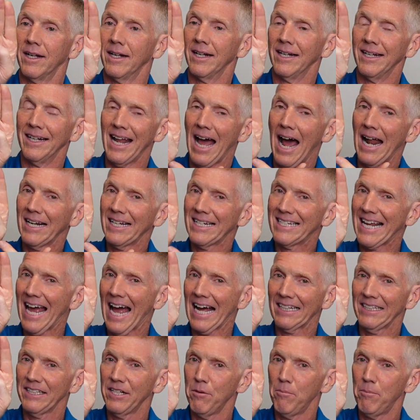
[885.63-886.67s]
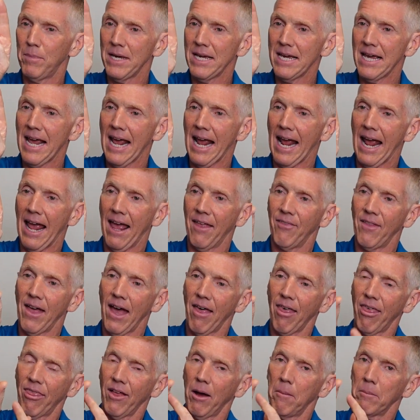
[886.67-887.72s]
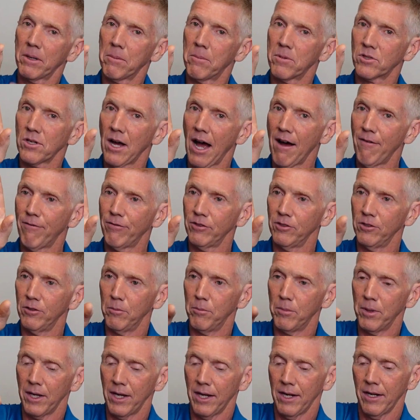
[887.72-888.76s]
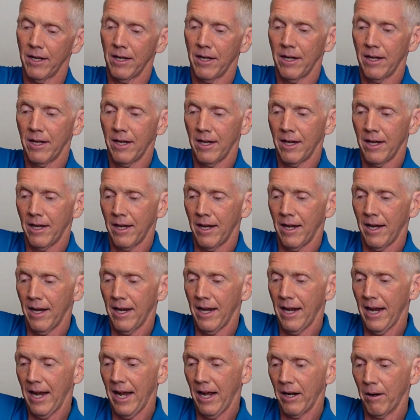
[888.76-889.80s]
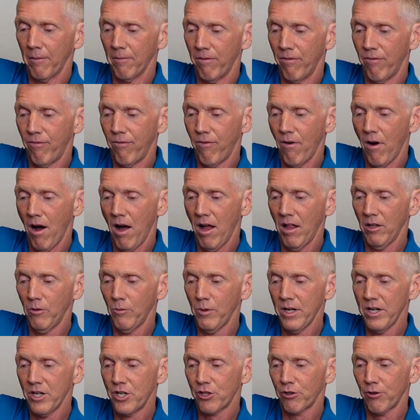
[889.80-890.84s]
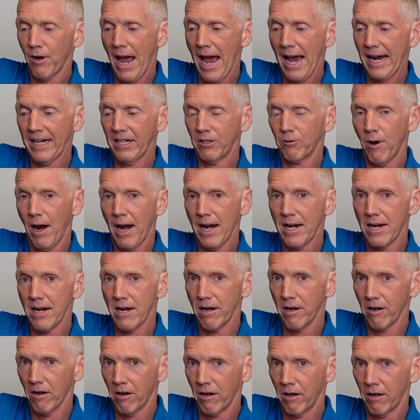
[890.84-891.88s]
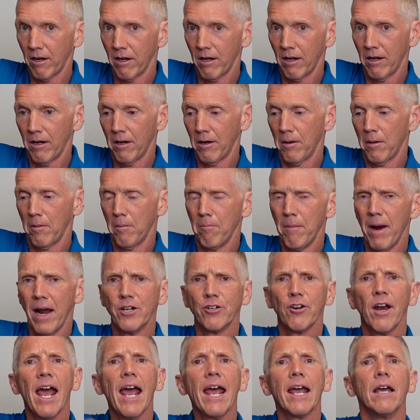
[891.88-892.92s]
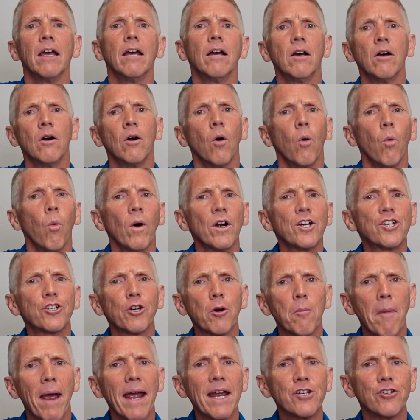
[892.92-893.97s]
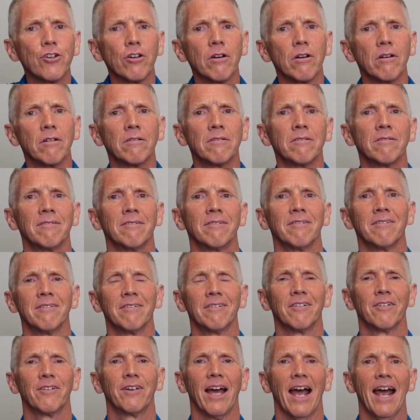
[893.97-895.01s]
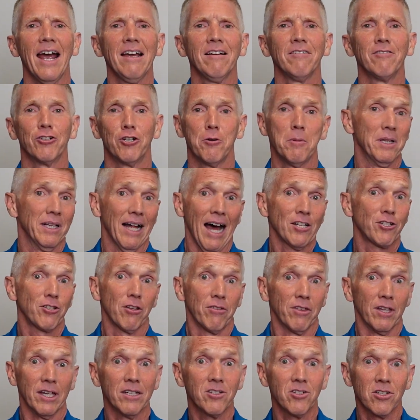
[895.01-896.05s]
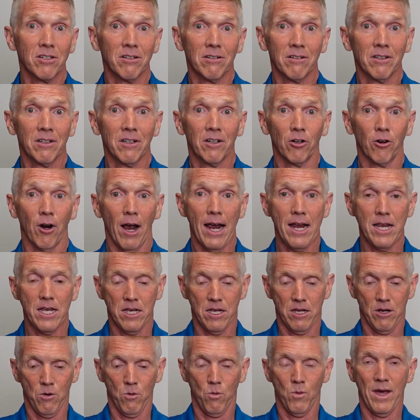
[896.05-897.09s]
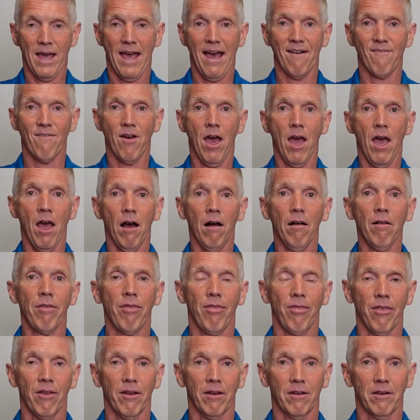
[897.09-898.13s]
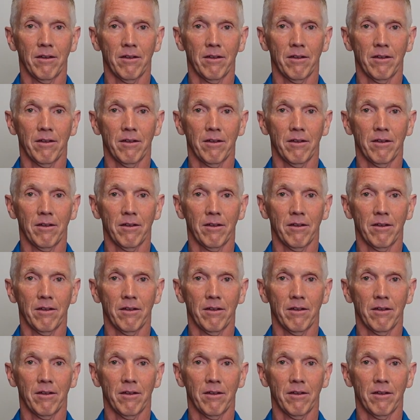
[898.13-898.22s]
Not exactly a B hand, that thumb comes off a little bit, and I'm following tracking right here. Major, hey, what's your major? Okay, could be lots of things, right? We have health,